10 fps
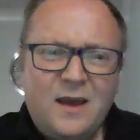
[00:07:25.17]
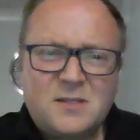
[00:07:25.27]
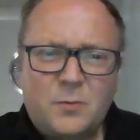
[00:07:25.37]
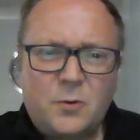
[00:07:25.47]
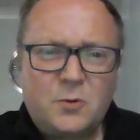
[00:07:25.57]

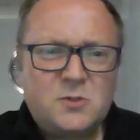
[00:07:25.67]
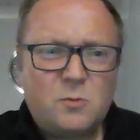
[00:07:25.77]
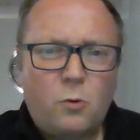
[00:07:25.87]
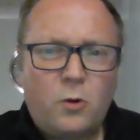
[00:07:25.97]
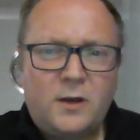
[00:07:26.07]
as opposed to
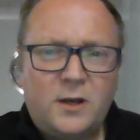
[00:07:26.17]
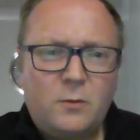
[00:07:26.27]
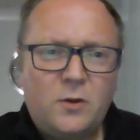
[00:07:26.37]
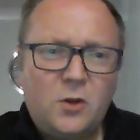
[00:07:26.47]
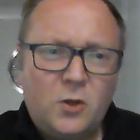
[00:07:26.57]
walking
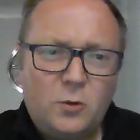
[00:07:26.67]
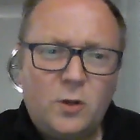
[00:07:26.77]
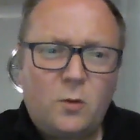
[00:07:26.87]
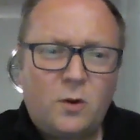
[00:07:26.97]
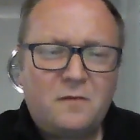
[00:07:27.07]
into a
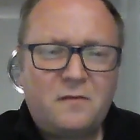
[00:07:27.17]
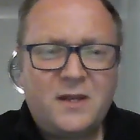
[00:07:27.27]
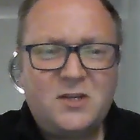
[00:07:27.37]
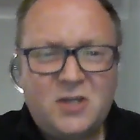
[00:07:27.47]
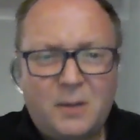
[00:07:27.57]
newly
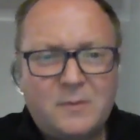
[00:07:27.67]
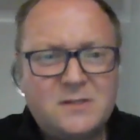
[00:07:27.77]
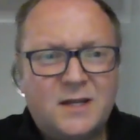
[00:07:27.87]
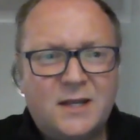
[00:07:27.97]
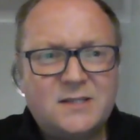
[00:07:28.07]
qualified
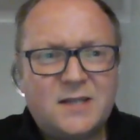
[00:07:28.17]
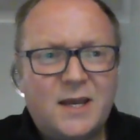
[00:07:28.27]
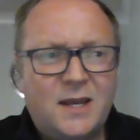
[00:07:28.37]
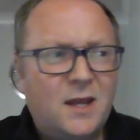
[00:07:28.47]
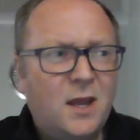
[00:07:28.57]
Champions League
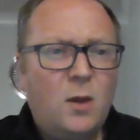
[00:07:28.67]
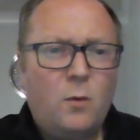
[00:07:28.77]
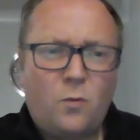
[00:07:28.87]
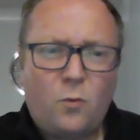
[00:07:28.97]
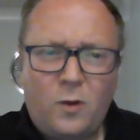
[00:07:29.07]
side
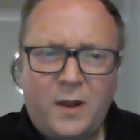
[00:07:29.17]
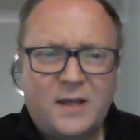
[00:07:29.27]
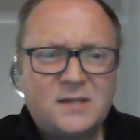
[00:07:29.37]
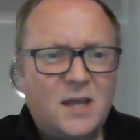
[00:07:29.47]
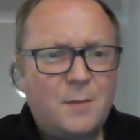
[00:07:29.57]
with all that
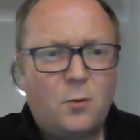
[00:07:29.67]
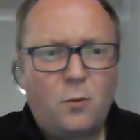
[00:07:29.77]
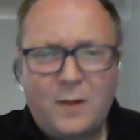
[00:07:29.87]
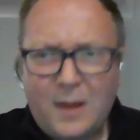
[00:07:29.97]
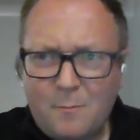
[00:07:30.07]
excitement,
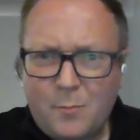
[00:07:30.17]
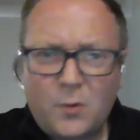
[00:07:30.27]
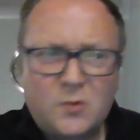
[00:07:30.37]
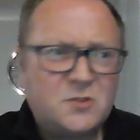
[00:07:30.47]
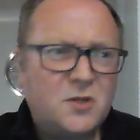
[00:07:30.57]
all that
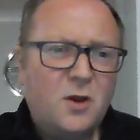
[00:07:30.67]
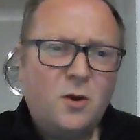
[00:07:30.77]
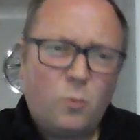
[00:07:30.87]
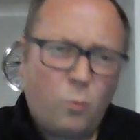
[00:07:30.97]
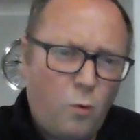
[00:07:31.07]
buzz,
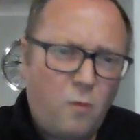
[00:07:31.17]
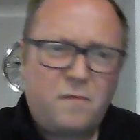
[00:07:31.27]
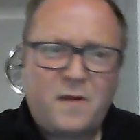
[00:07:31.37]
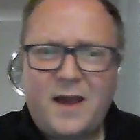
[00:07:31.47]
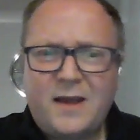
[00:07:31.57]
war
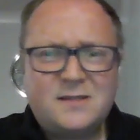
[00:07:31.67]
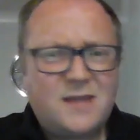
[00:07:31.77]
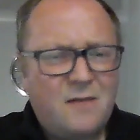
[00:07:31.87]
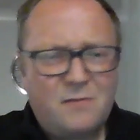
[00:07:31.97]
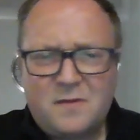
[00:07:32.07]
flags,
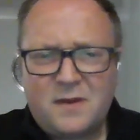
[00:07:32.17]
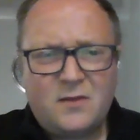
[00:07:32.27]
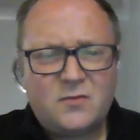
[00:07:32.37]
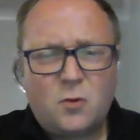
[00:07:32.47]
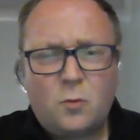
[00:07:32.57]
everything
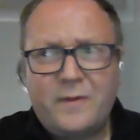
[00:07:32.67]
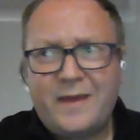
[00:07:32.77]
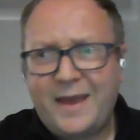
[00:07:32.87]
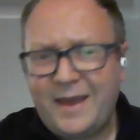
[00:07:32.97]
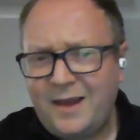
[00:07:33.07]
else going with
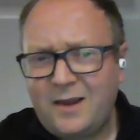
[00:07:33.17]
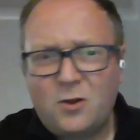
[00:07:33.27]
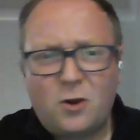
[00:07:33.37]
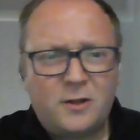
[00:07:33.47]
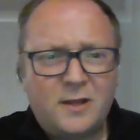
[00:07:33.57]
it,
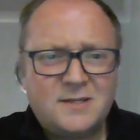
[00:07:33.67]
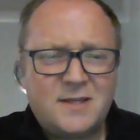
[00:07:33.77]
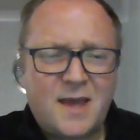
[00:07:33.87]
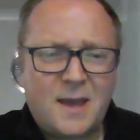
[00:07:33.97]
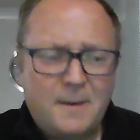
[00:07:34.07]
England colleagues
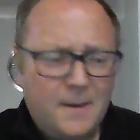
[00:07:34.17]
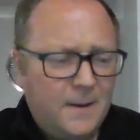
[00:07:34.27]
there?